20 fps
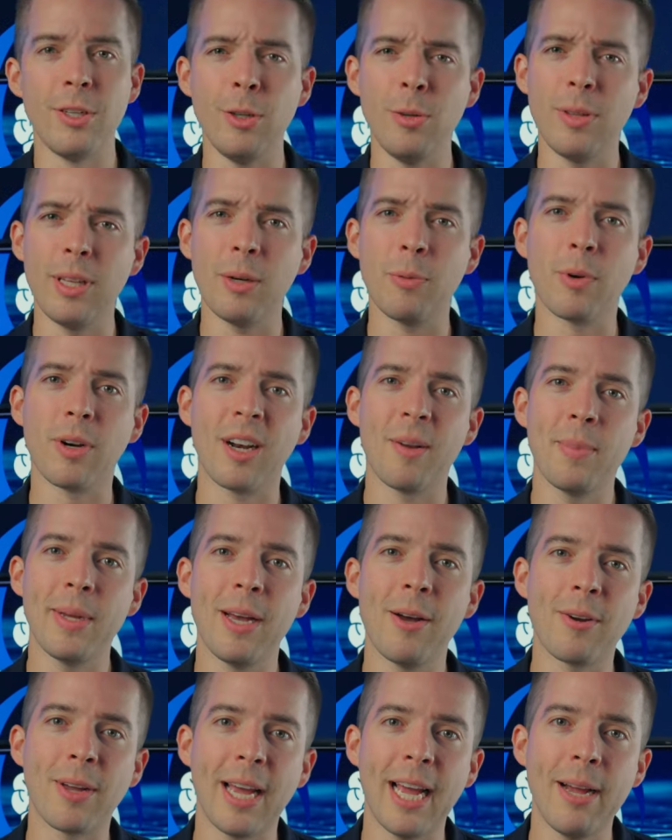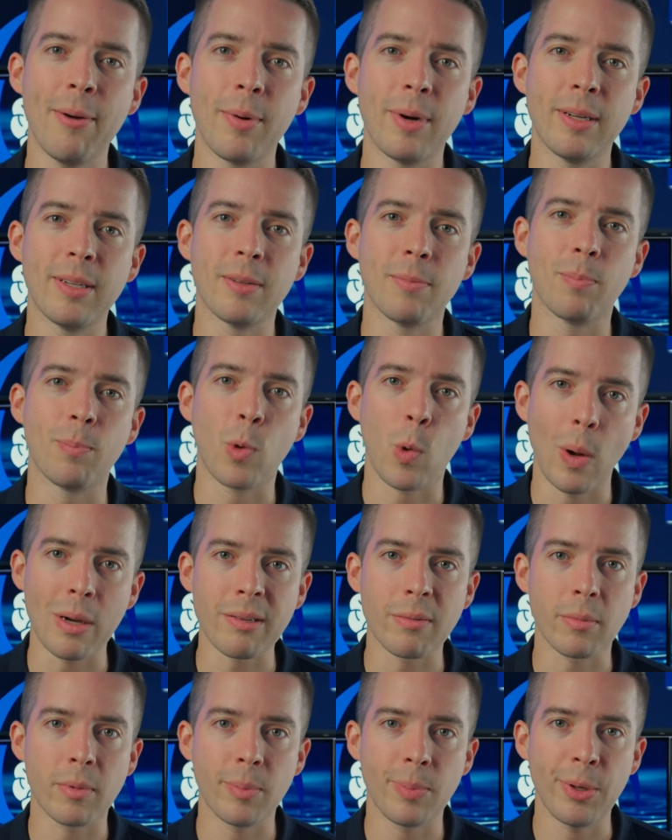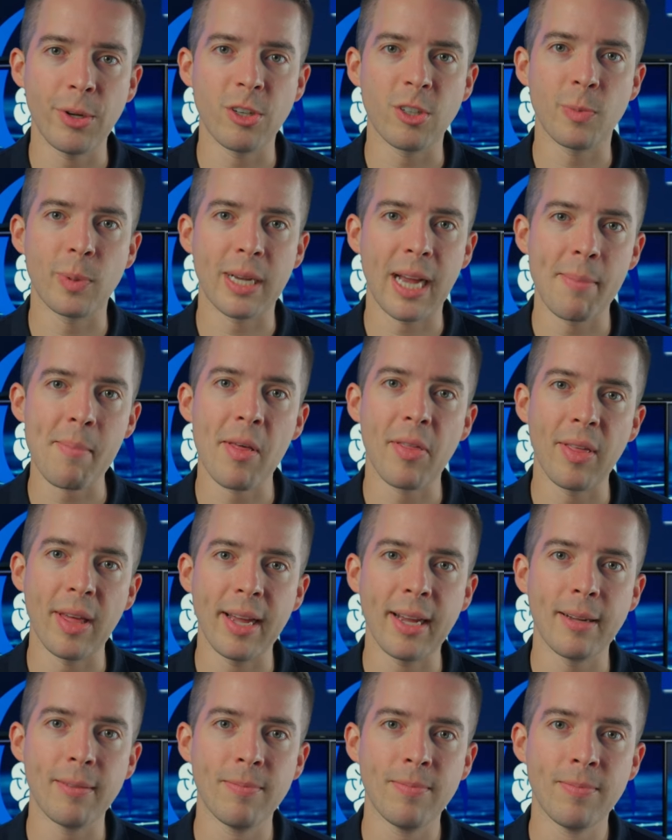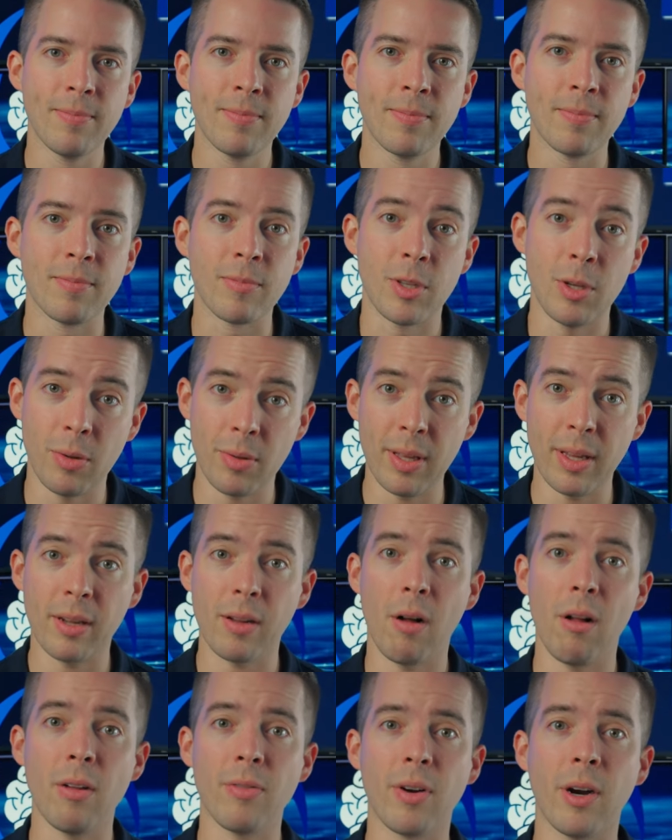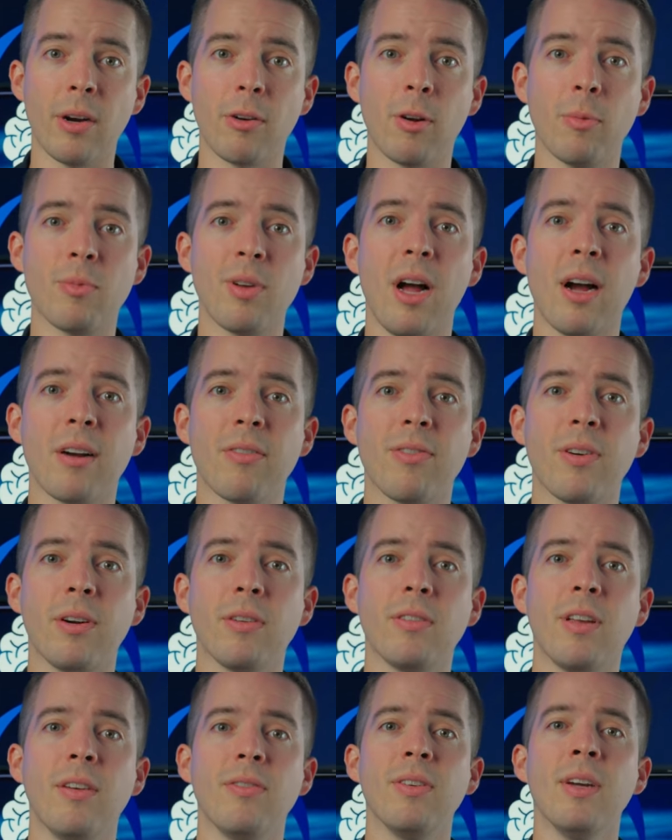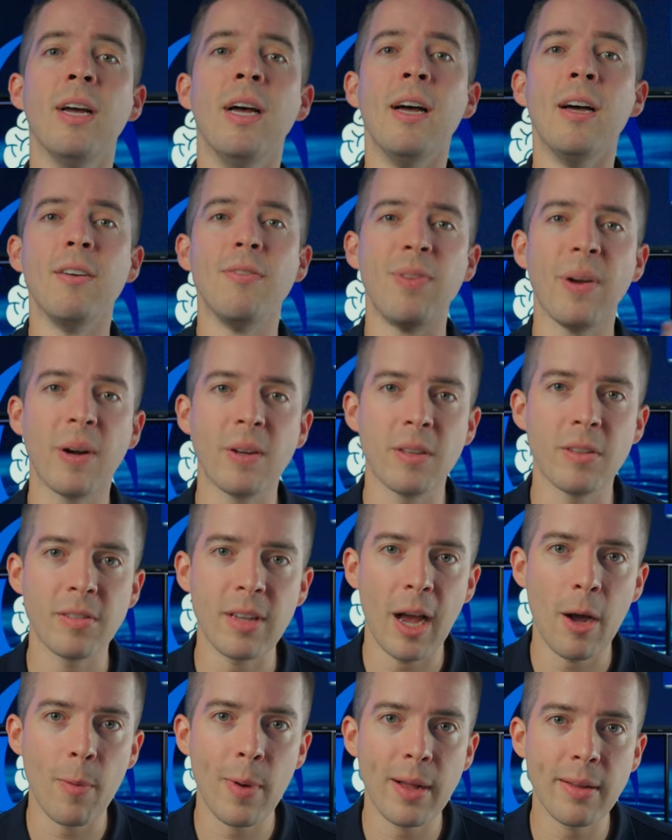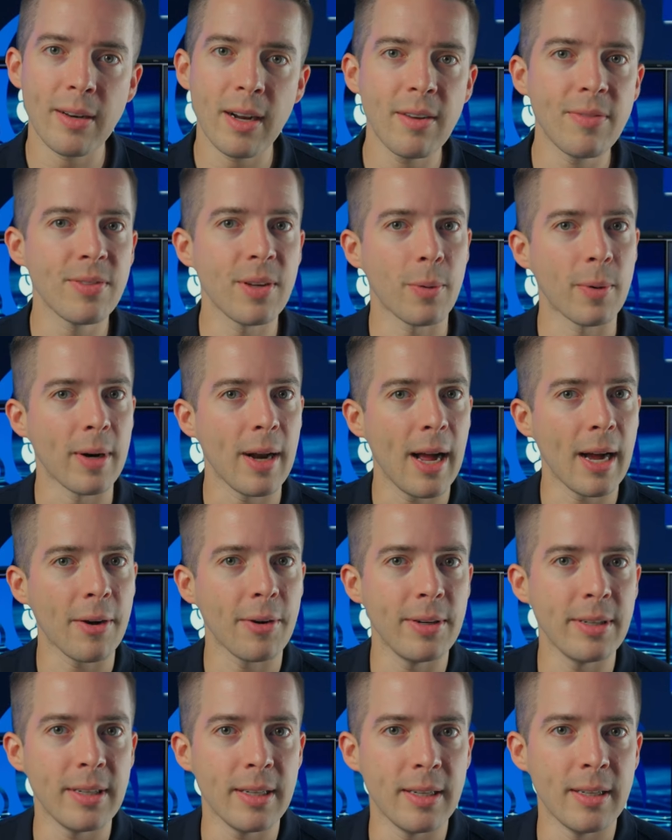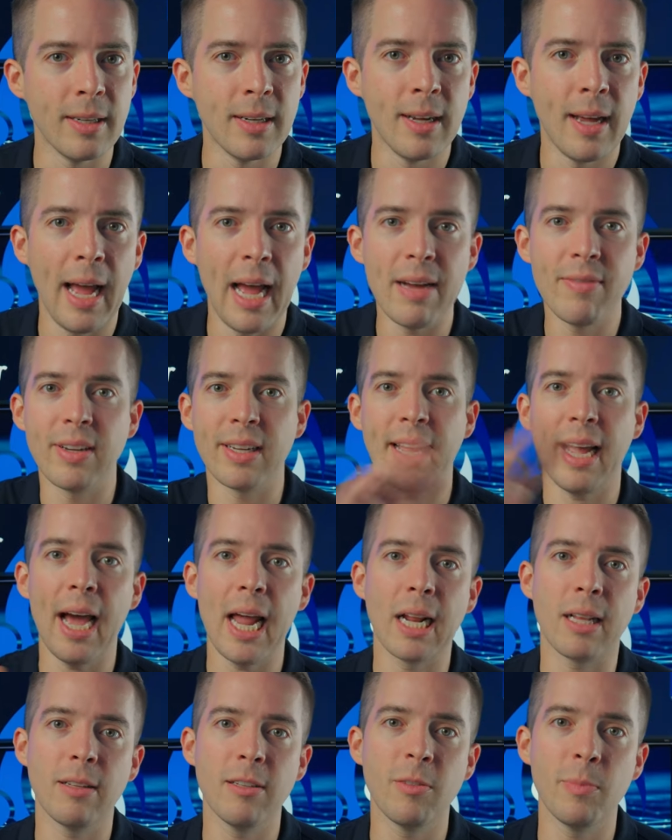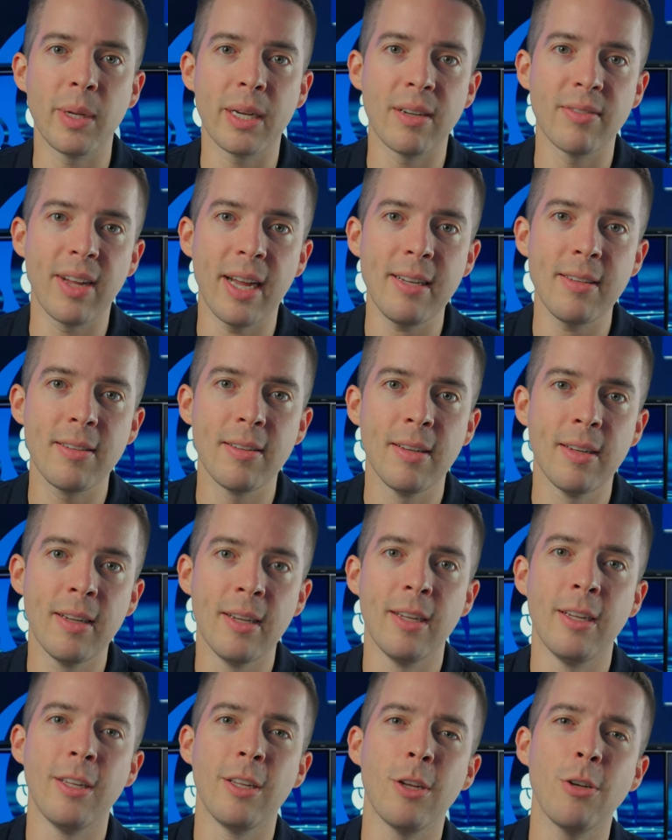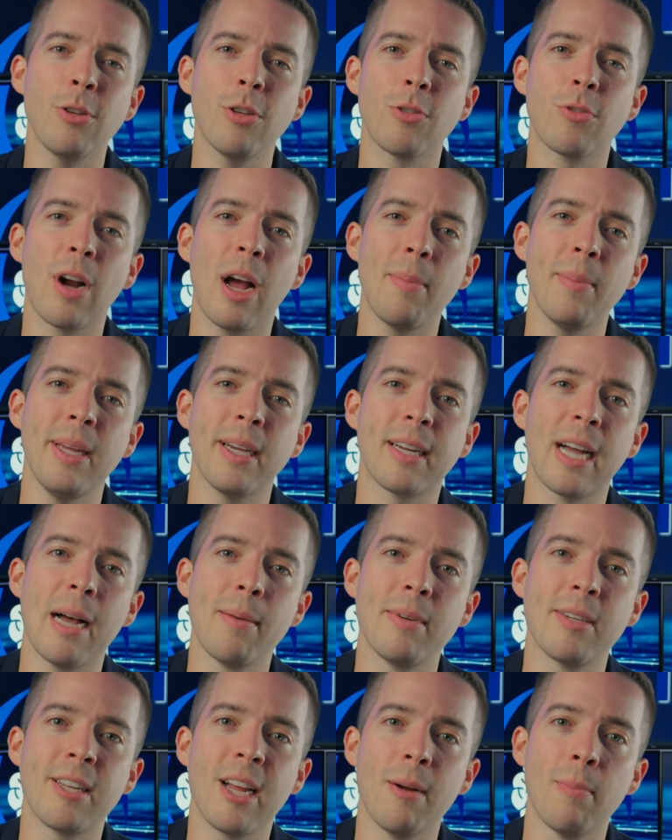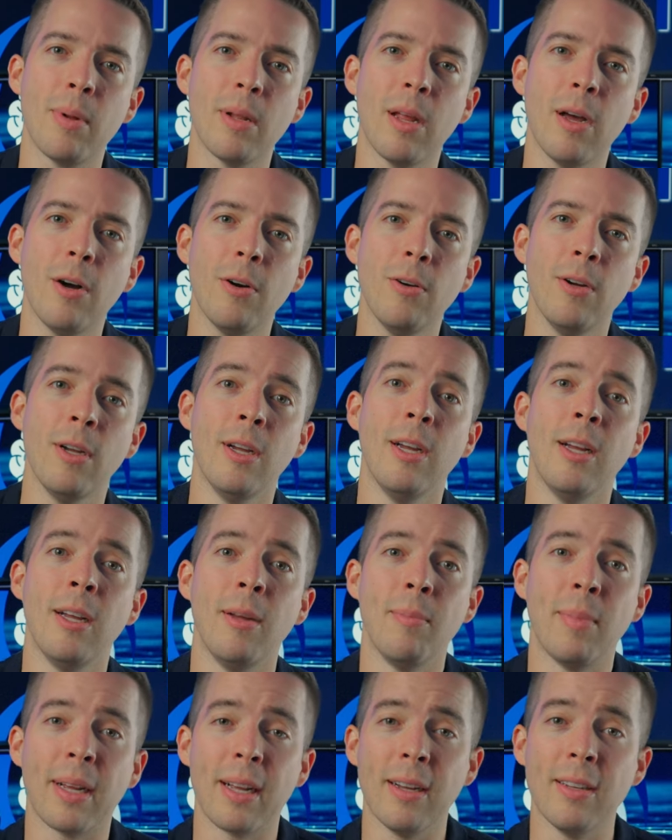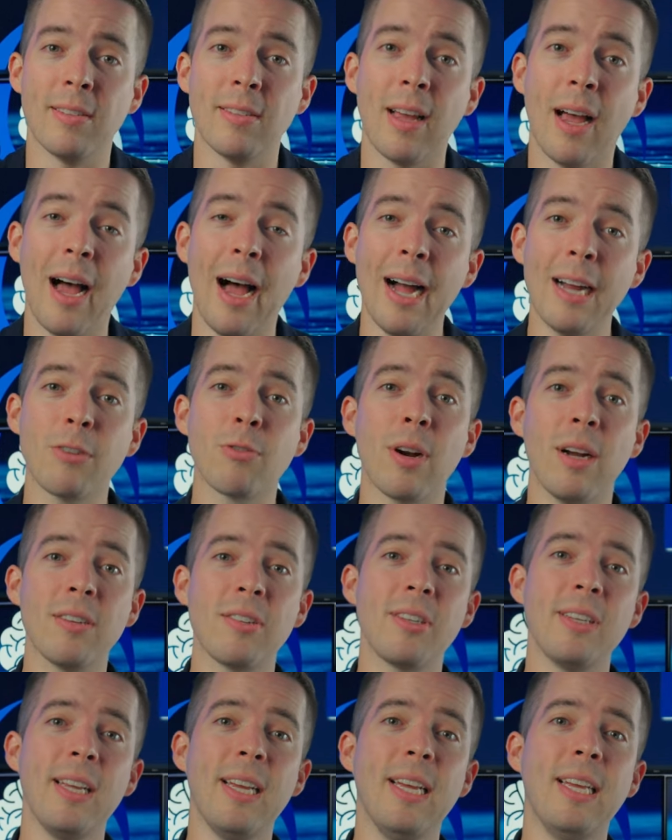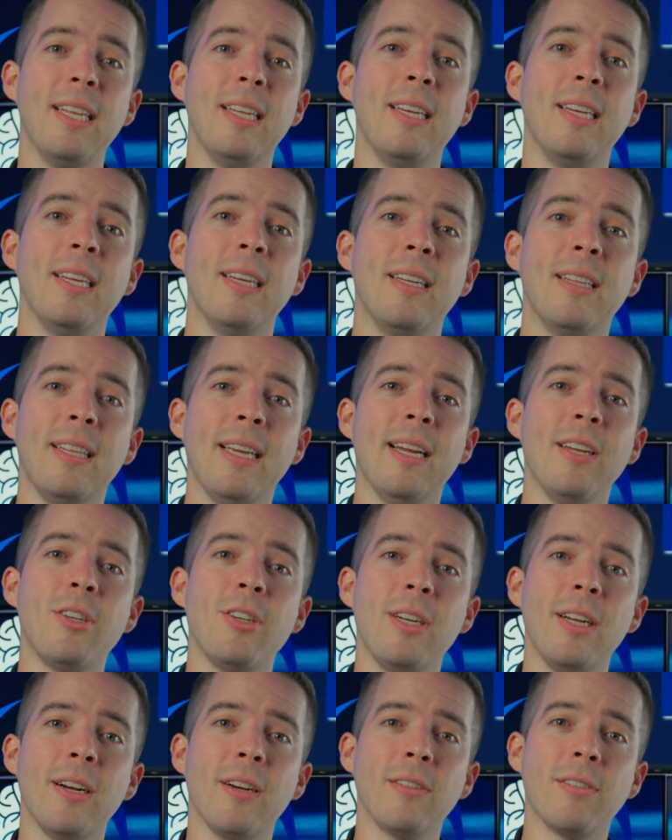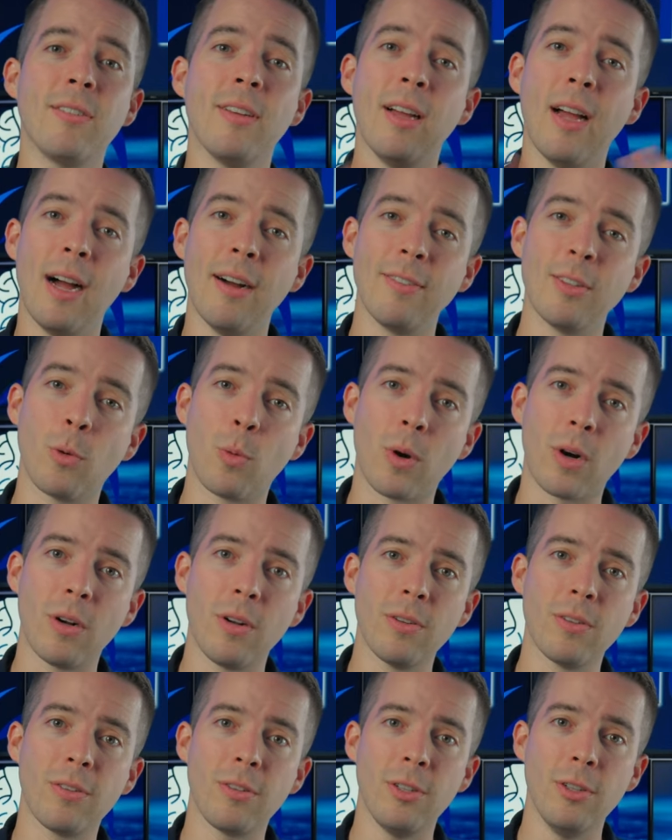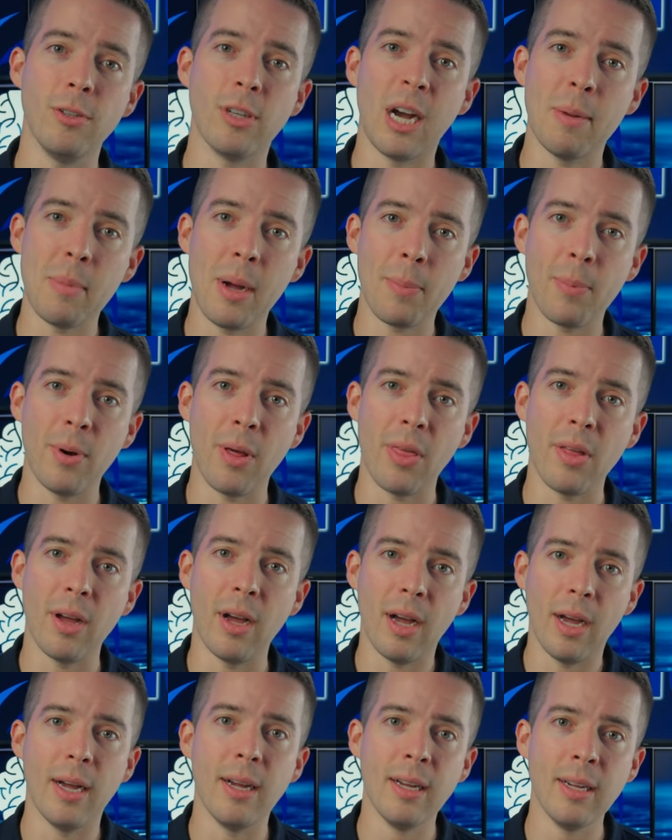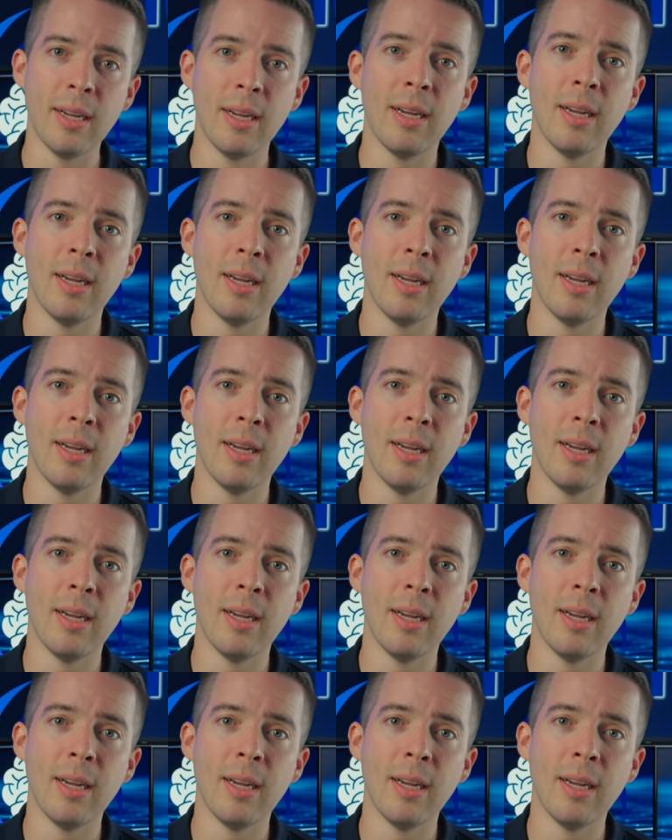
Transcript: Do you think we're going to be okay when quantum computers become a thing? Do you think all of our cryptographers have figured this out well enough that we're not going to have a cataclysmic event? You should drop me a comment down below, because I trust in the engineers of the world to come up with a